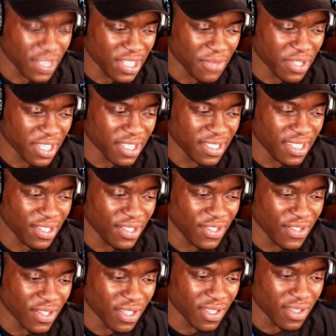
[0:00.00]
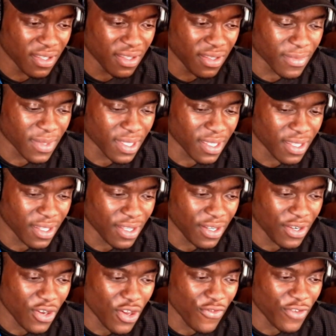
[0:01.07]
Shall we continue?
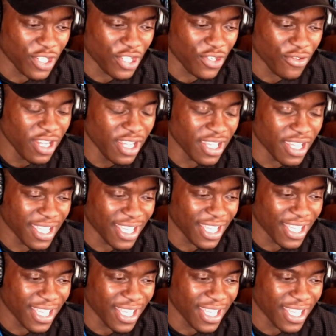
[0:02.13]
No retreat.